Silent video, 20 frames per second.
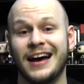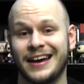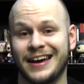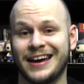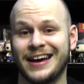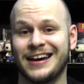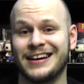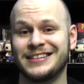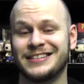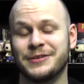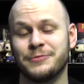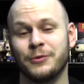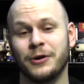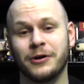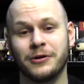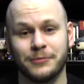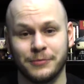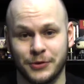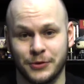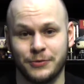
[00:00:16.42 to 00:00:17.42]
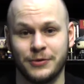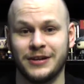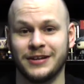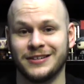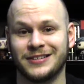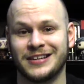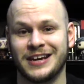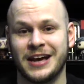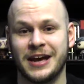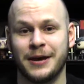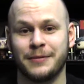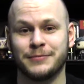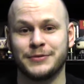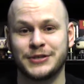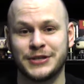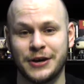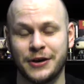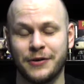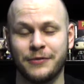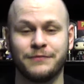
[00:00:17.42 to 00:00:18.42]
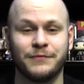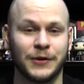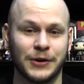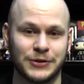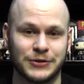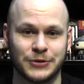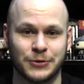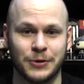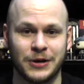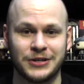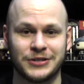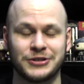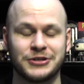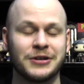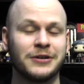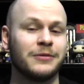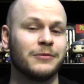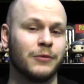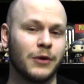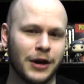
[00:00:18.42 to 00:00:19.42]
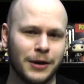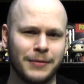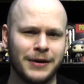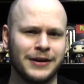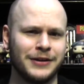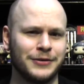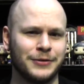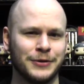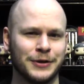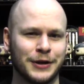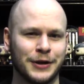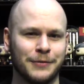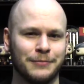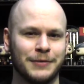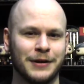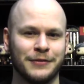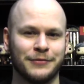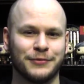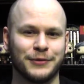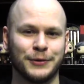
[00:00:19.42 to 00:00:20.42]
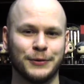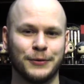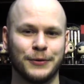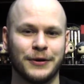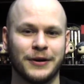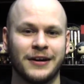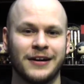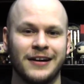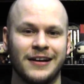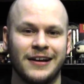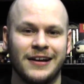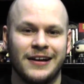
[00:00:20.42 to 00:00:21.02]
guys, and welcome to Real Time. So, first question, what am I doing on my floor?